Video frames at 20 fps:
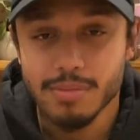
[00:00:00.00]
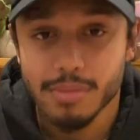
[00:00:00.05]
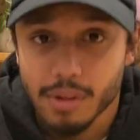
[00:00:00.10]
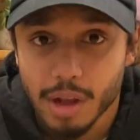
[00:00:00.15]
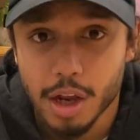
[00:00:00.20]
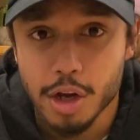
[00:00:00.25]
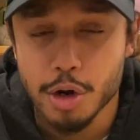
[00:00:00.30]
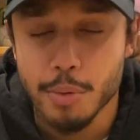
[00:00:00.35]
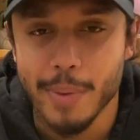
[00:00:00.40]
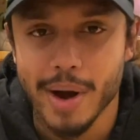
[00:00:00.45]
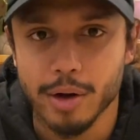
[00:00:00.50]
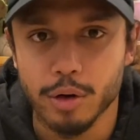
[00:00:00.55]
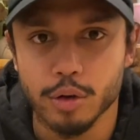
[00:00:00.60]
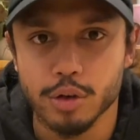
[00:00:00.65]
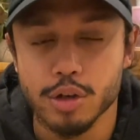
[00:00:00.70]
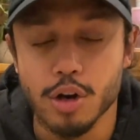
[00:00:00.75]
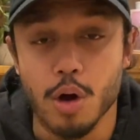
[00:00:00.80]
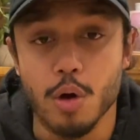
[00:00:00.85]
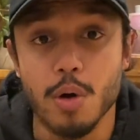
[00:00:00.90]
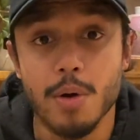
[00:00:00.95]
and you might not
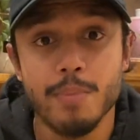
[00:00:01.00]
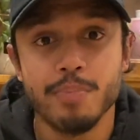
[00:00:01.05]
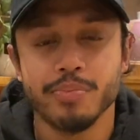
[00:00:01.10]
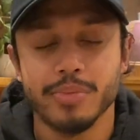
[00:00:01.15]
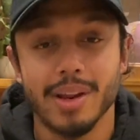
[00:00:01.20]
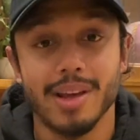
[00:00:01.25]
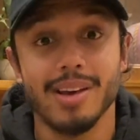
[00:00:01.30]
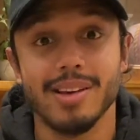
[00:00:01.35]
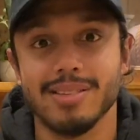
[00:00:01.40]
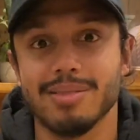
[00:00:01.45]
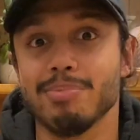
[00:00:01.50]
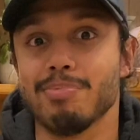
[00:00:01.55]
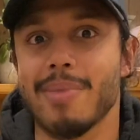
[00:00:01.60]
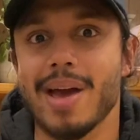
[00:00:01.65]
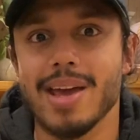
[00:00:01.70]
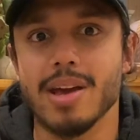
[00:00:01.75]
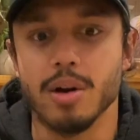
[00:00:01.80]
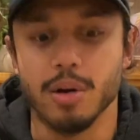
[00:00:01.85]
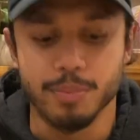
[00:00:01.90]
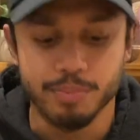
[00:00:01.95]
know, is
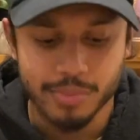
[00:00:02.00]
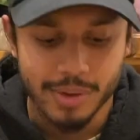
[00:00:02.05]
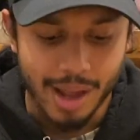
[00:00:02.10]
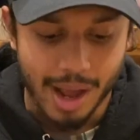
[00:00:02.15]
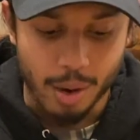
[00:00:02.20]
mayo.